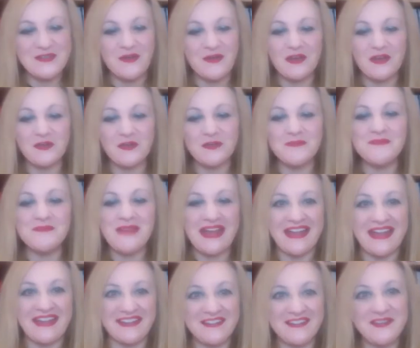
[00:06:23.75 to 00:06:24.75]
A Good
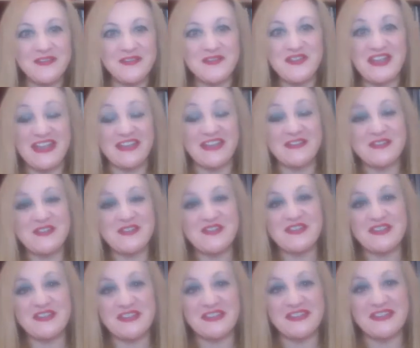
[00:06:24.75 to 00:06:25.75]
Man, you changed
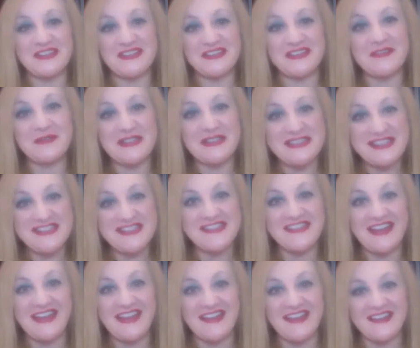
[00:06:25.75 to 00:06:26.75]
the lyrics to
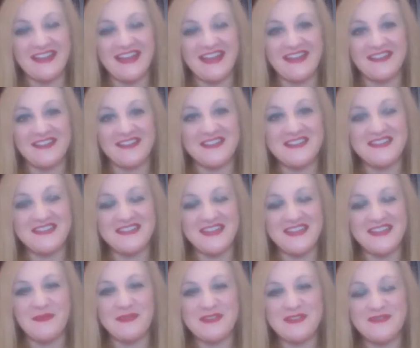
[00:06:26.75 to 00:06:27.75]
that, and
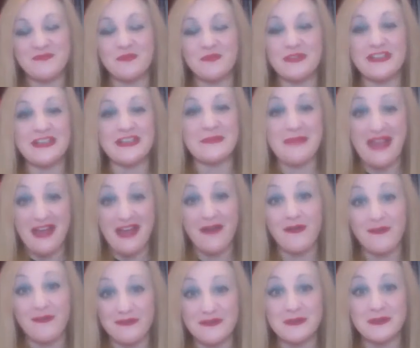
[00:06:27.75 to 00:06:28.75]
that was really
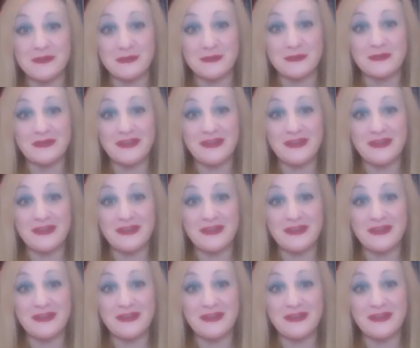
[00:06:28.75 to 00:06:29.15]
powerful.